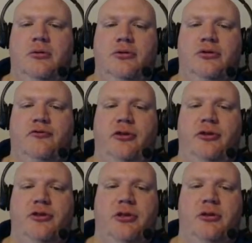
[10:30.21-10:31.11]
Just fill
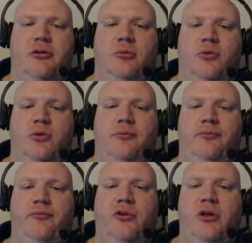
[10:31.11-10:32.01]
this in a little more.
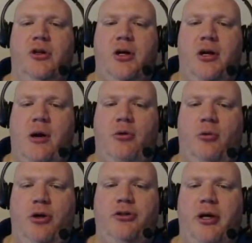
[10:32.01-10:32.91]
Now we'll
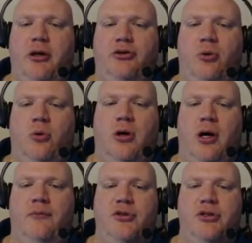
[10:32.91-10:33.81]
want to make a door,
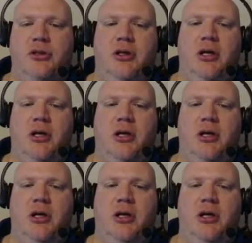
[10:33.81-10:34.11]
obviously,